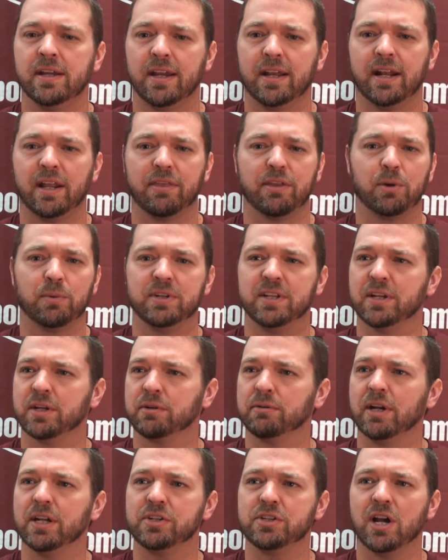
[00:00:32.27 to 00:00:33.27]
And I thought we did a
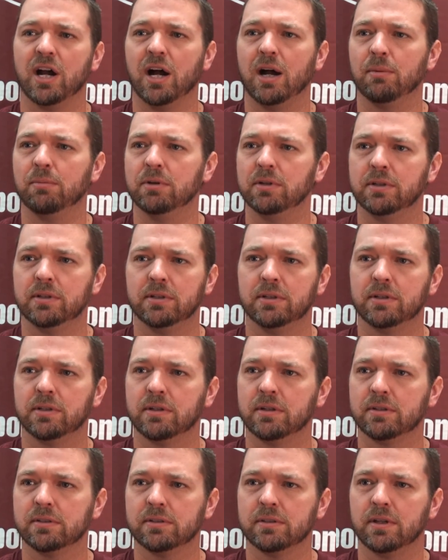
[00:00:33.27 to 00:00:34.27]
great job
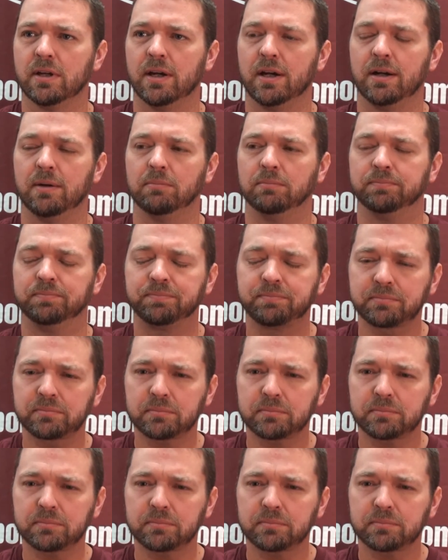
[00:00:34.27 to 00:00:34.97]
um,